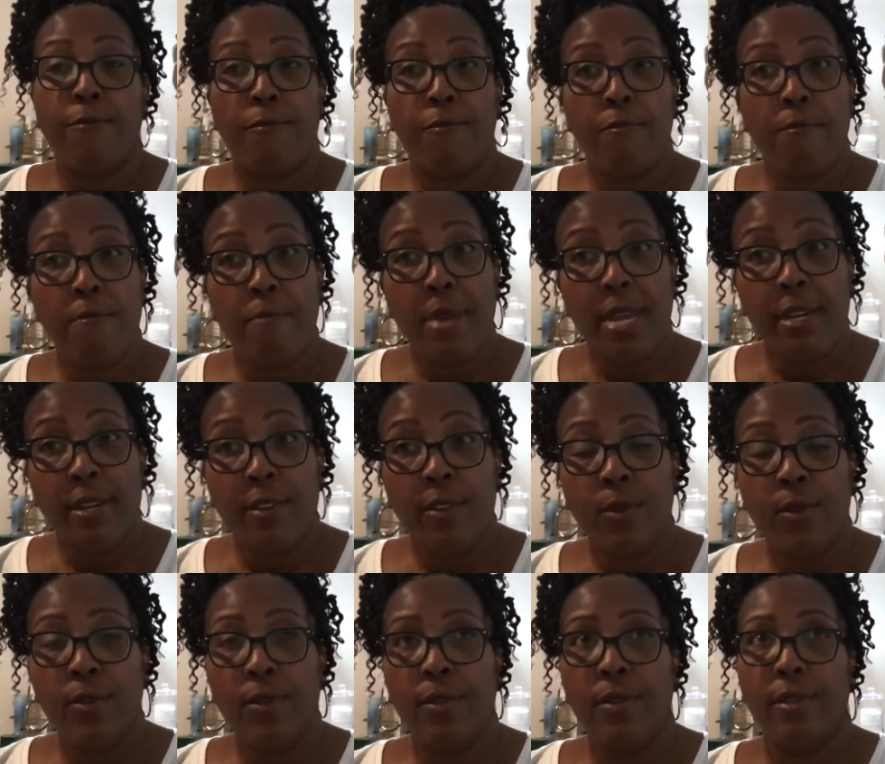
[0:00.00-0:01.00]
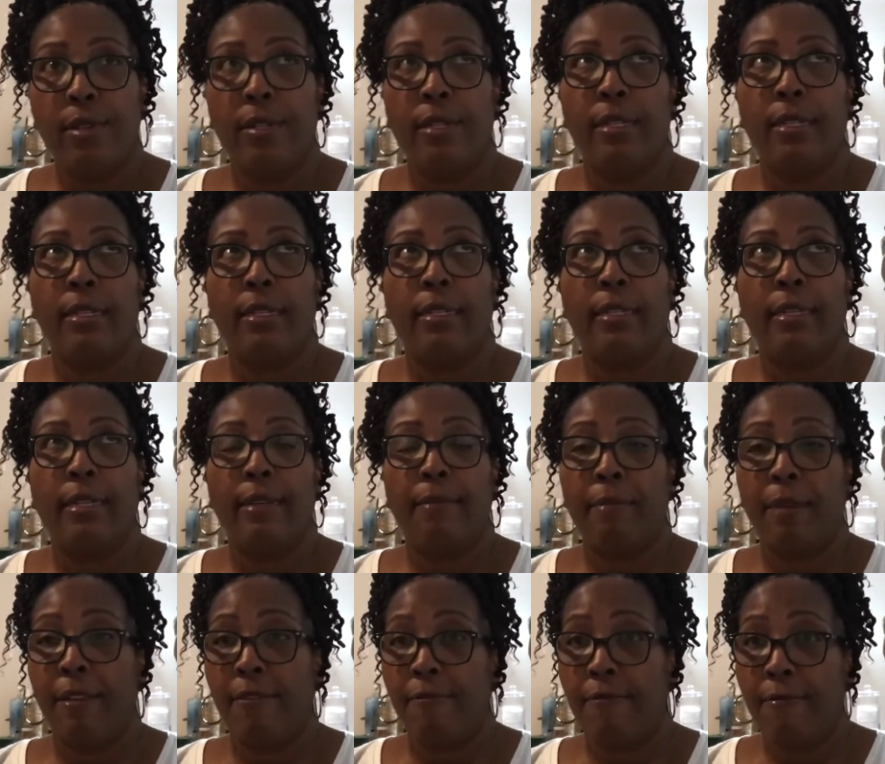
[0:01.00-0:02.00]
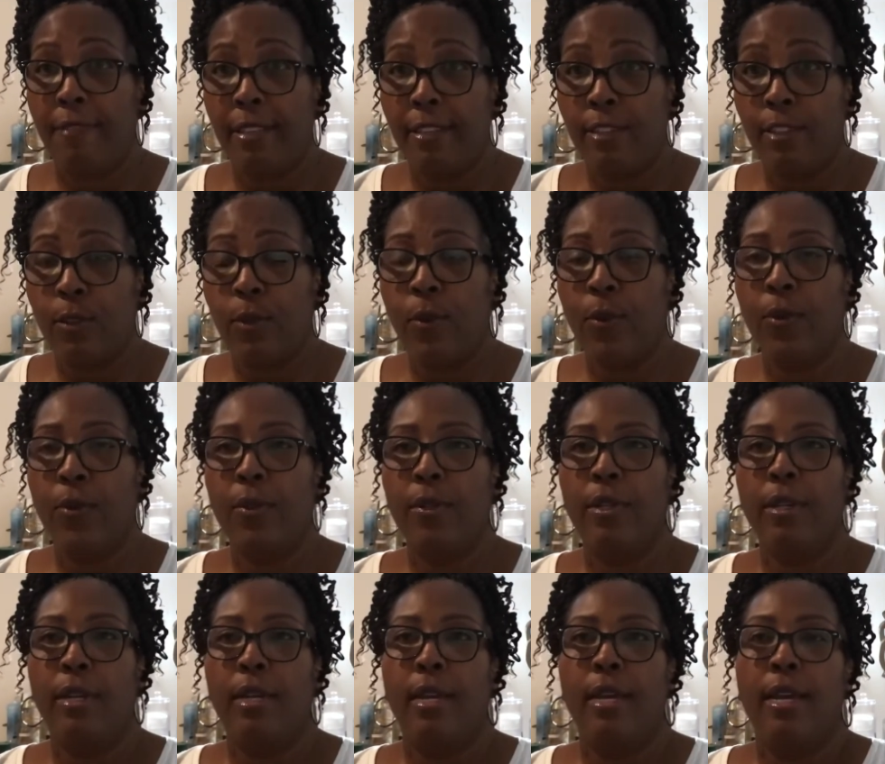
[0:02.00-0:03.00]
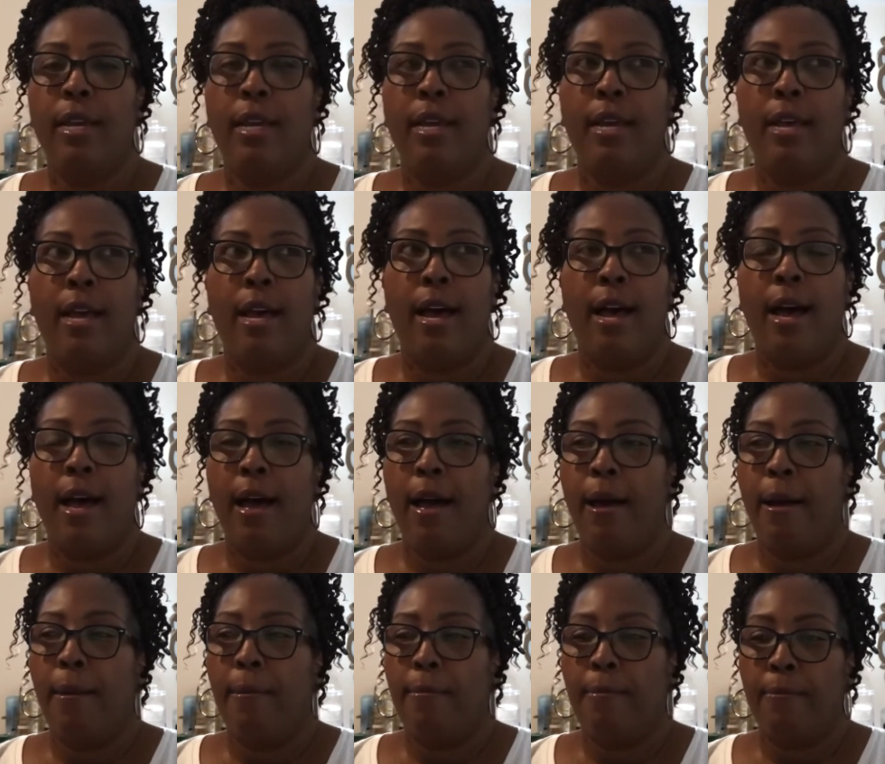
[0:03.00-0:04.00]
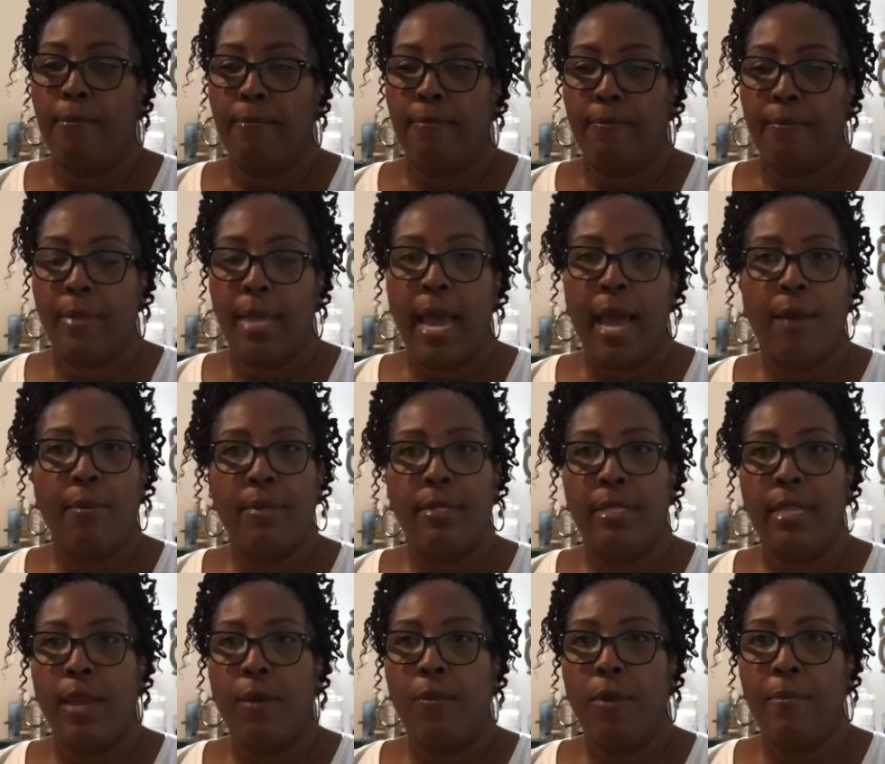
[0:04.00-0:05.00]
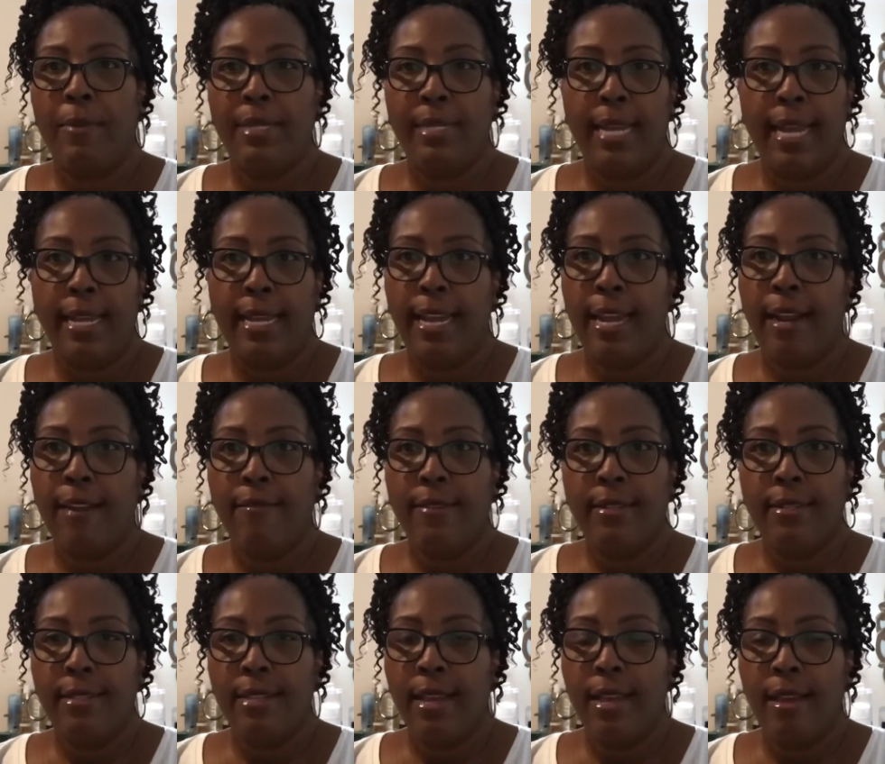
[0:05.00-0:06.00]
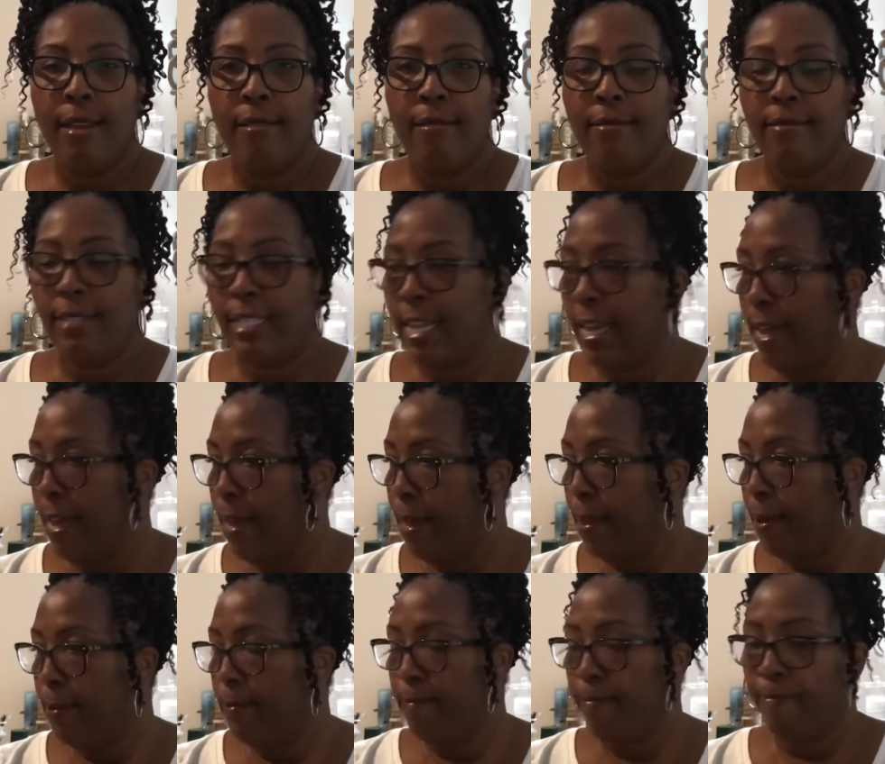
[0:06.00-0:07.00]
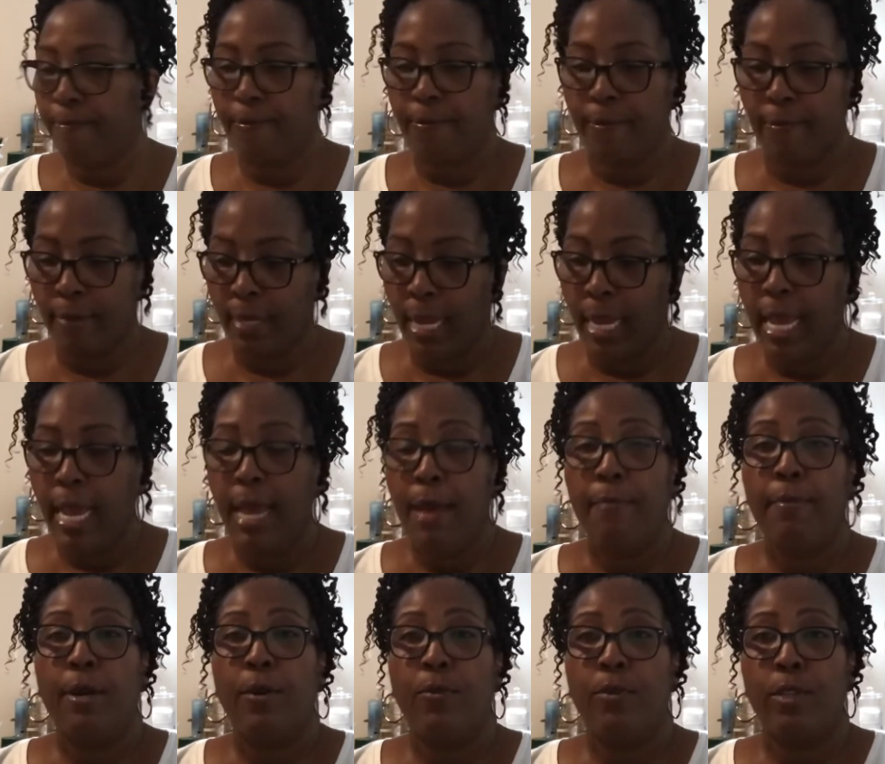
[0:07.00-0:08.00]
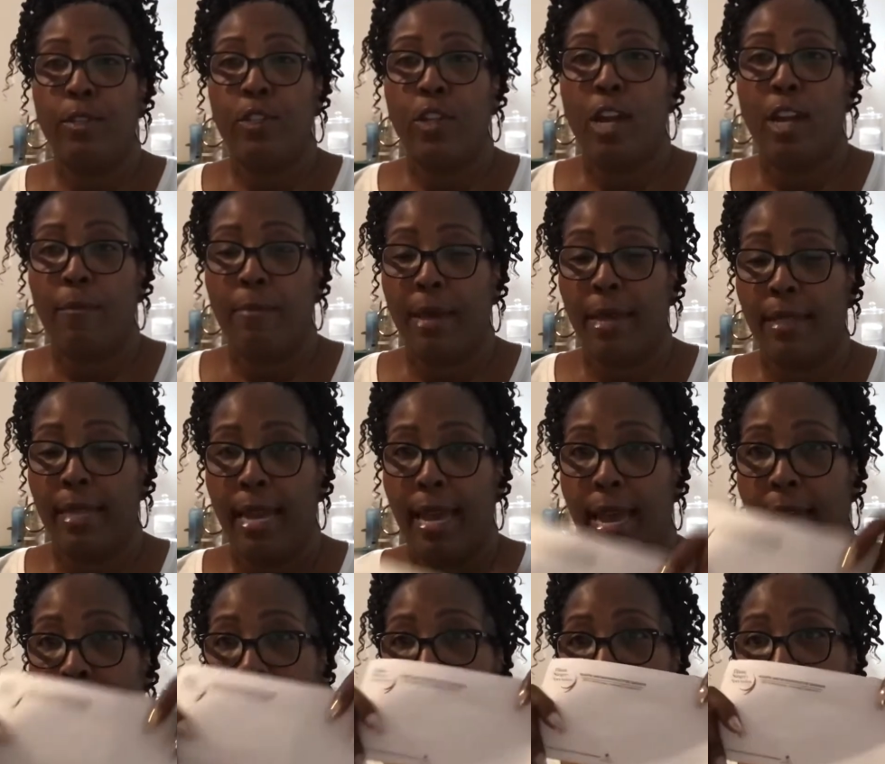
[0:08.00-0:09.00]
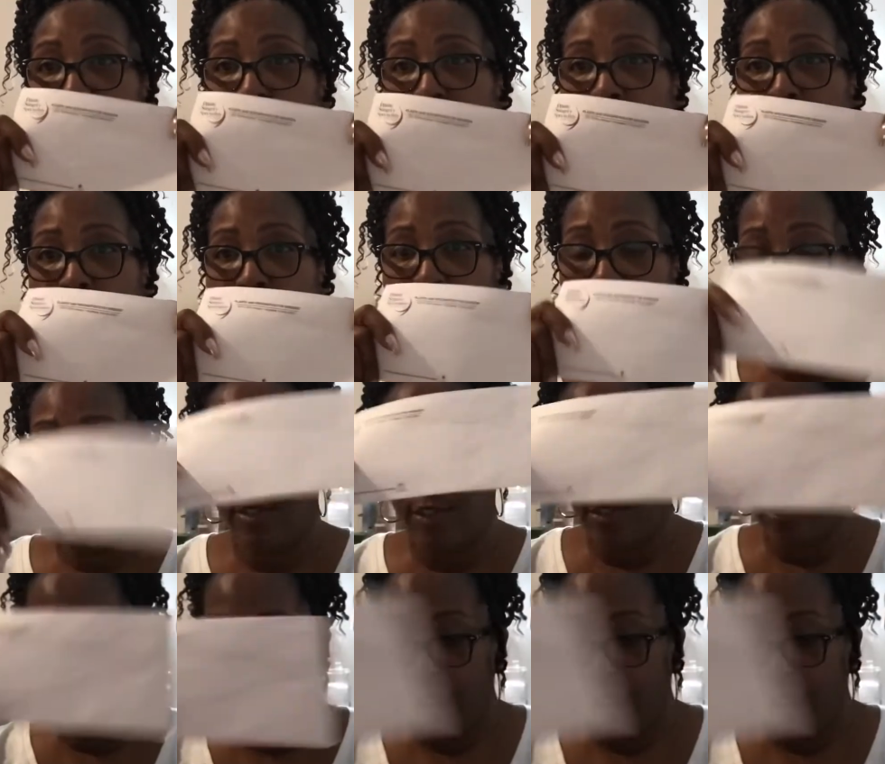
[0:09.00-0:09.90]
mental, my physical. I would say women take care of yourselves. But we'll talk about that, and that's my surgeon's